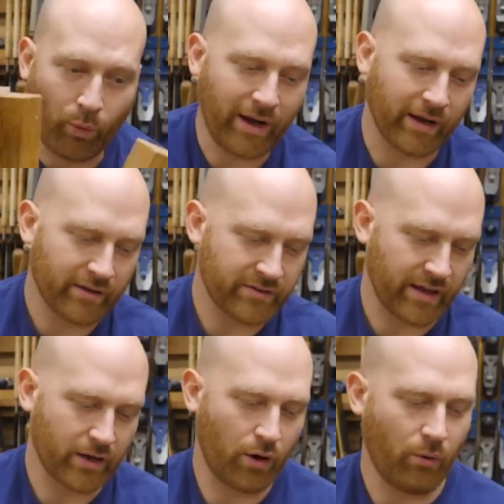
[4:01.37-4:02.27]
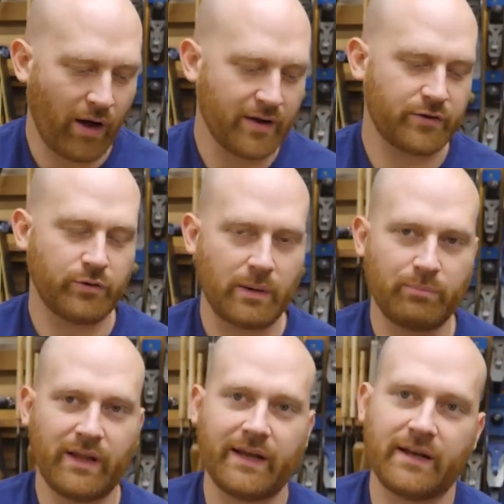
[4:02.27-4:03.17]
wings that go onto a
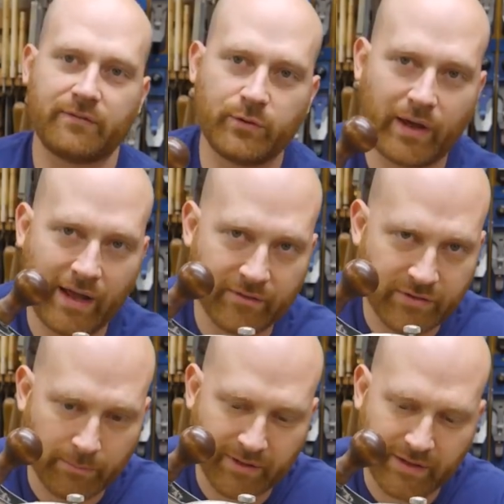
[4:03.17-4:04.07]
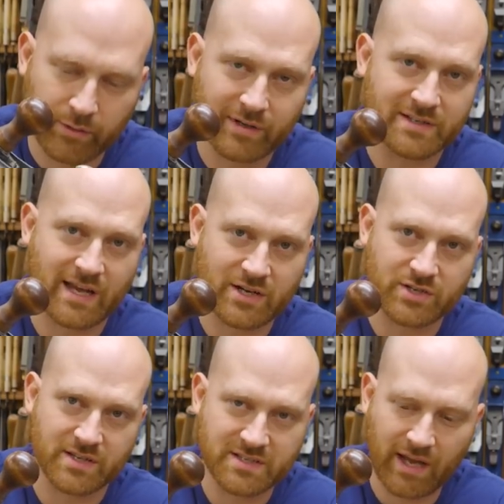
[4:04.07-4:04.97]
plane if you have something that you can attach
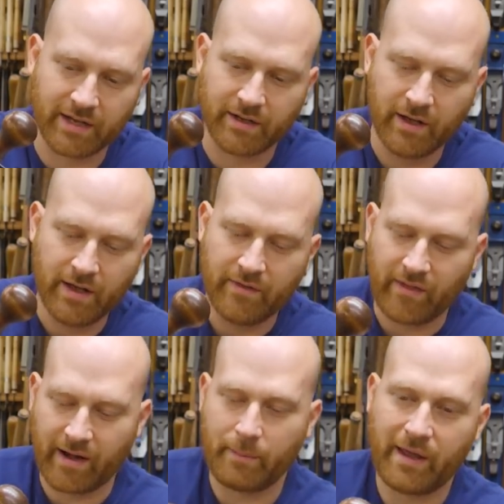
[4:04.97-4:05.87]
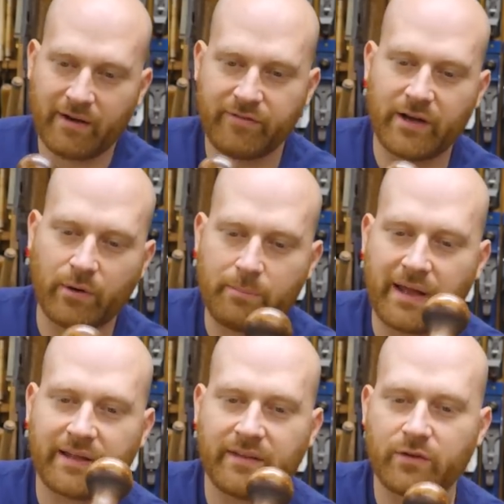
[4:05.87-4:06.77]
on the side. And I made a video on
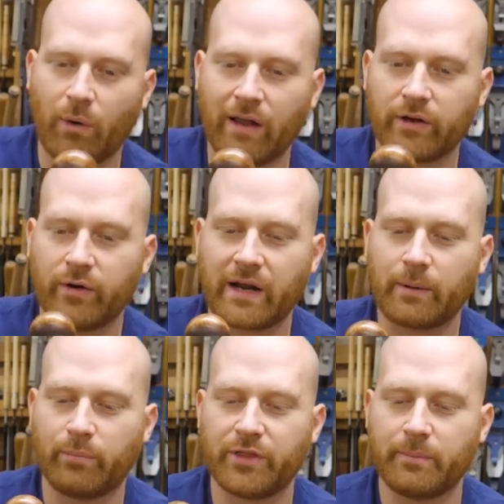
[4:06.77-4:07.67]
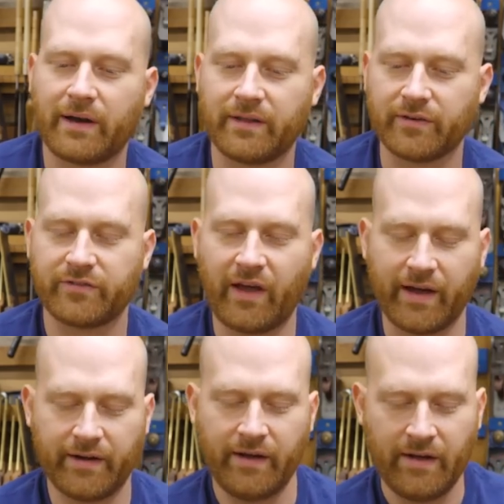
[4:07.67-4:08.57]
making these a while ago, and I can put them on either
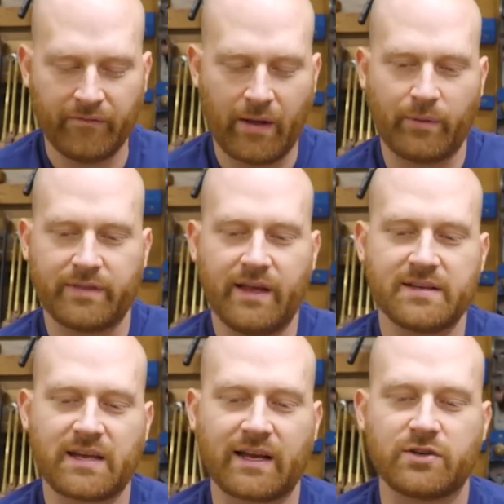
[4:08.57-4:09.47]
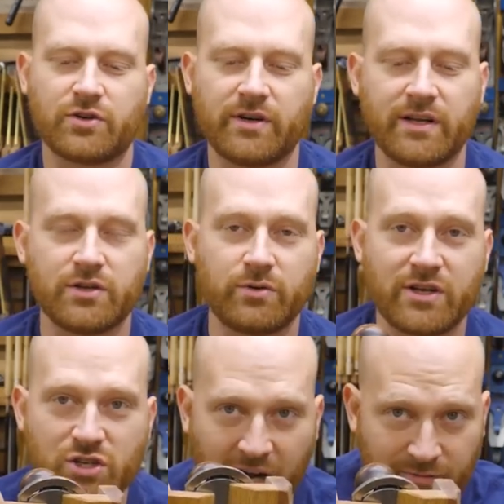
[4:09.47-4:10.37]
side. And with this, I can turn it into a
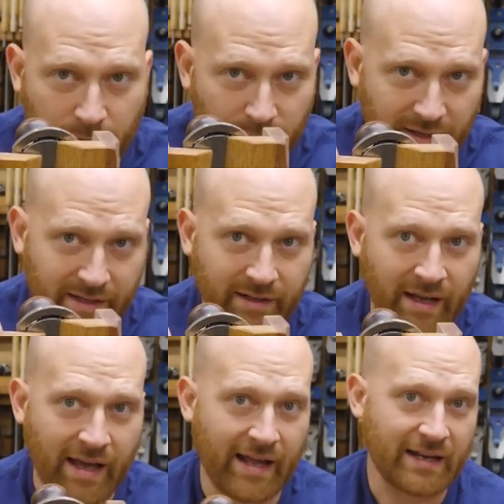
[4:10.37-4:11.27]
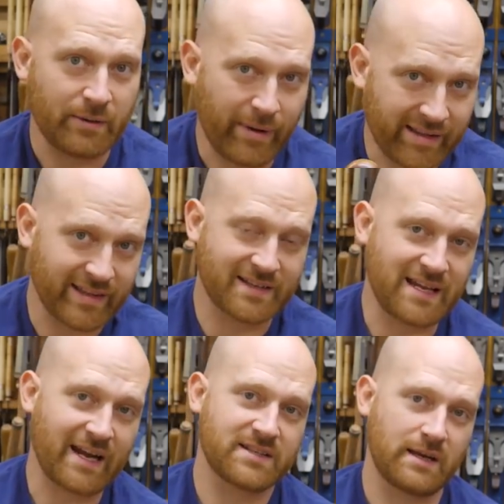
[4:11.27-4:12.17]
chamfer plane, and I can make the
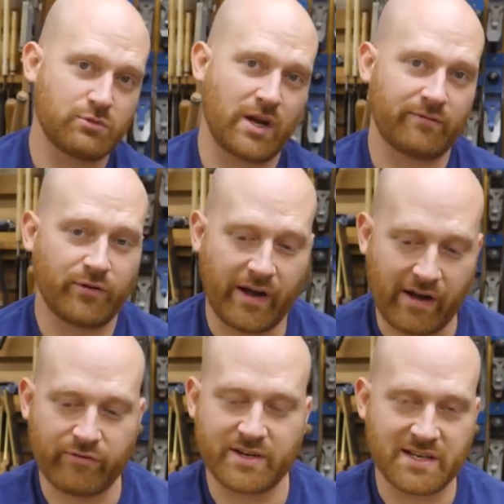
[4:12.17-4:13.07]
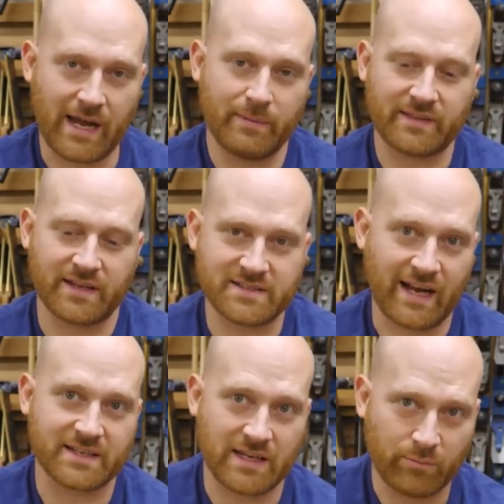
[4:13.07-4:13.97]
exact same chamfer every time at the
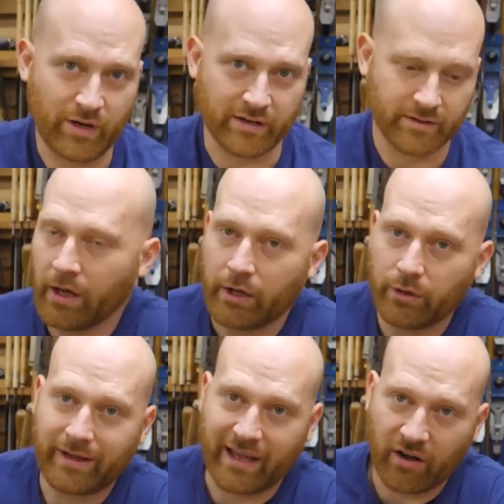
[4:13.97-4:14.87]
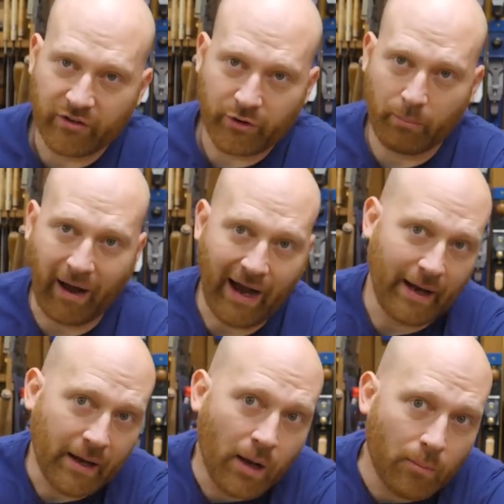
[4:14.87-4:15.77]
exact same rate. You can also
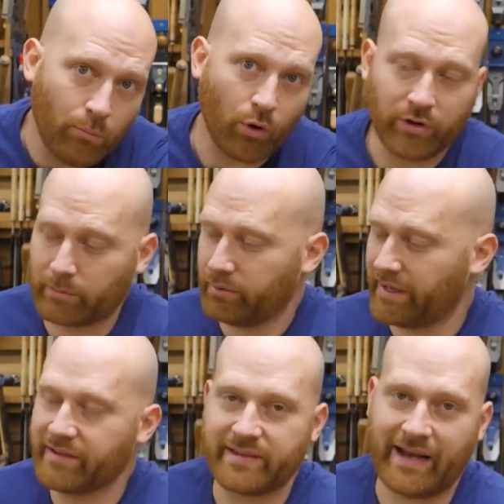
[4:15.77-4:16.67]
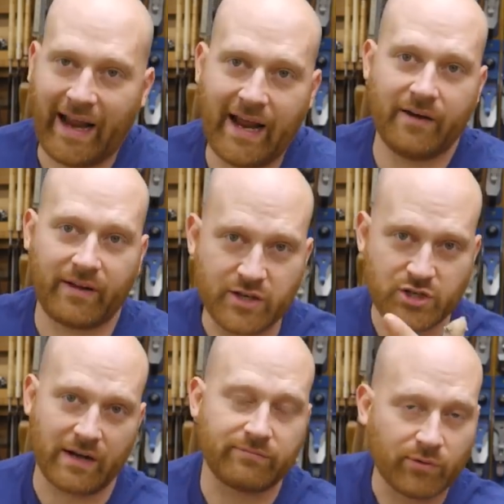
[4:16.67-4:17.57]
buy molding planes that have a
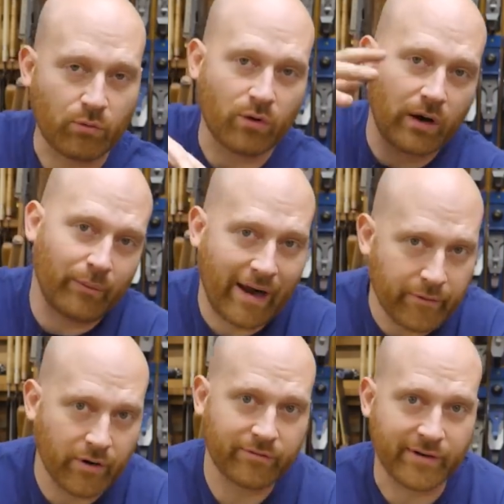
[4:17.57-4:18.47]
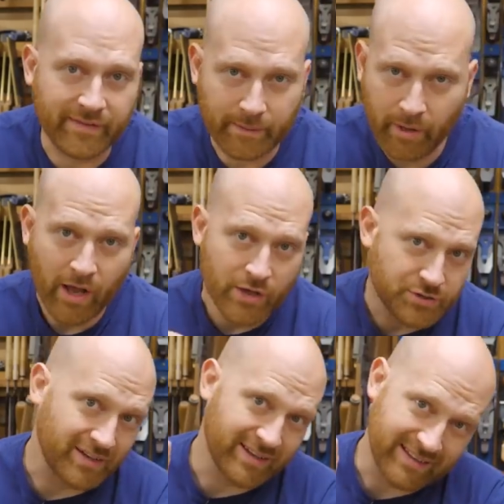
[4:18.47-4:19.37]
chamfer or a roundover in them,
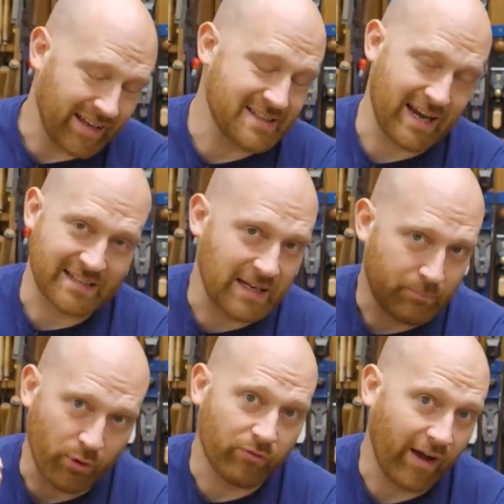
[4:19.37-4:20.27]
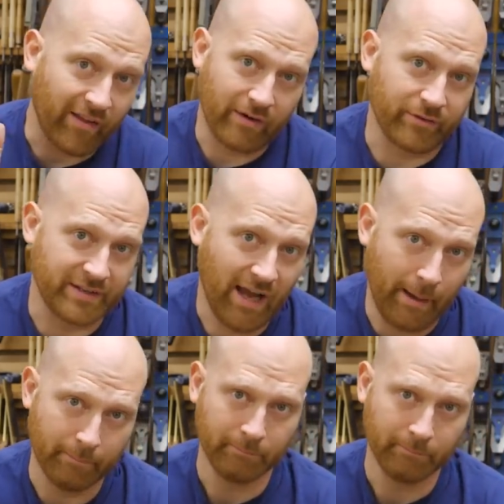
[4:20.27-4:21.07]
so you can get the exact same profile every time.